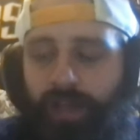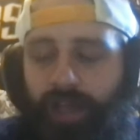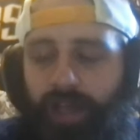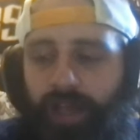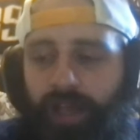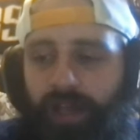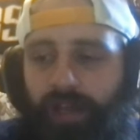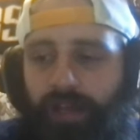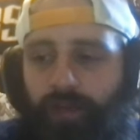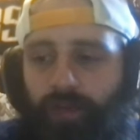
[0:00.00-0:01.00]
and
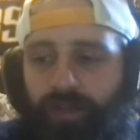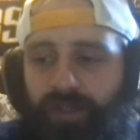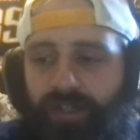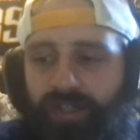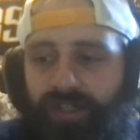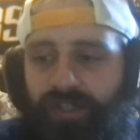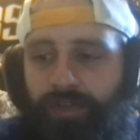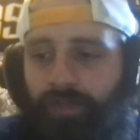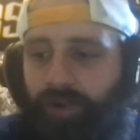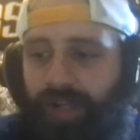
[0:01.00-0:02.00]
it was just
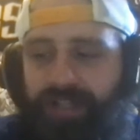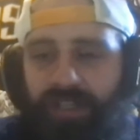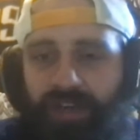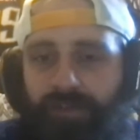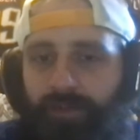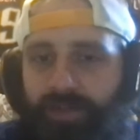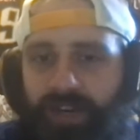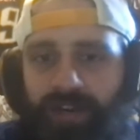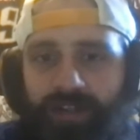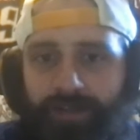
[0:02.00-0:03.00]
depressing from
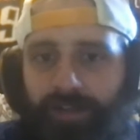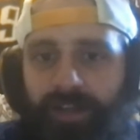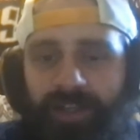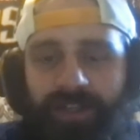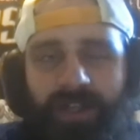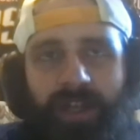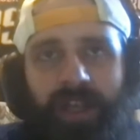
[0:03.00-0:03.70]
start to finish.